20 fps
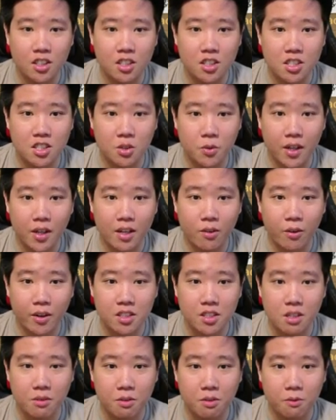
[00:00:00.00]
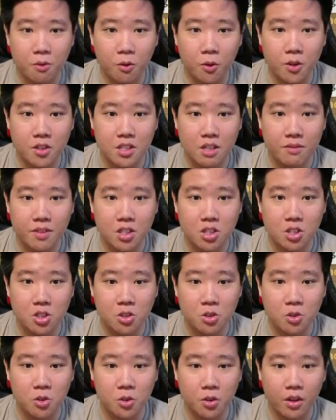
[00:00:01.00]
So we got rank 74,
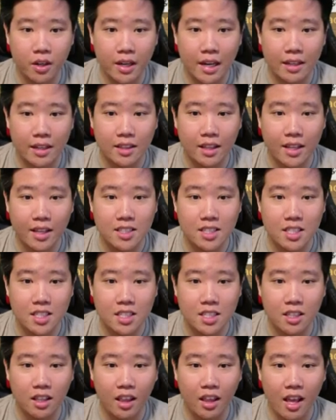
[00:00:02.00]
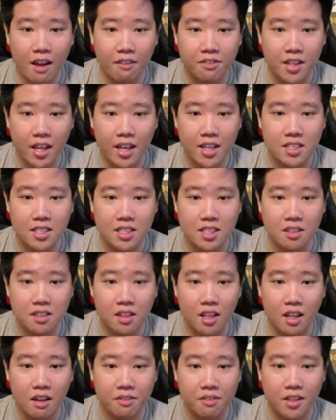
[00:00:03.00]
72. I got 19 left, 18
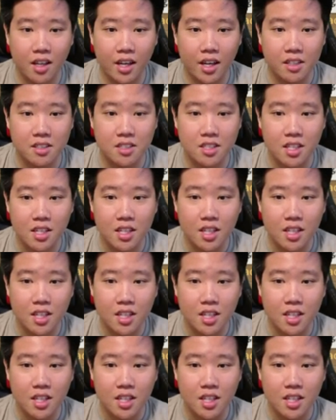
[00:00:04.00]
left, guys.